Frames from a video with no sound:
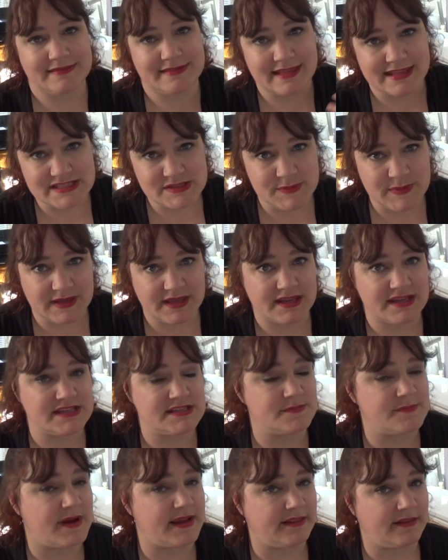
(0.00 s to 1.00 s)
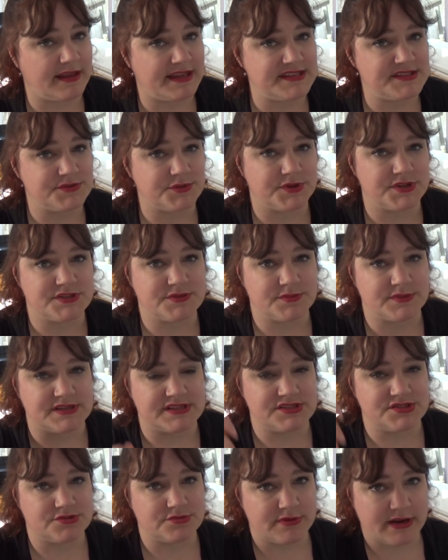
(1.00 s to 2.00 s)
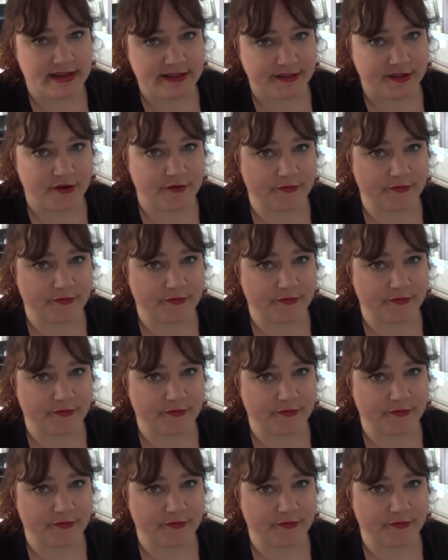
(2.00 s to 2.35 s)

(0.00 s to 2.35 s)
That's because my light source was directly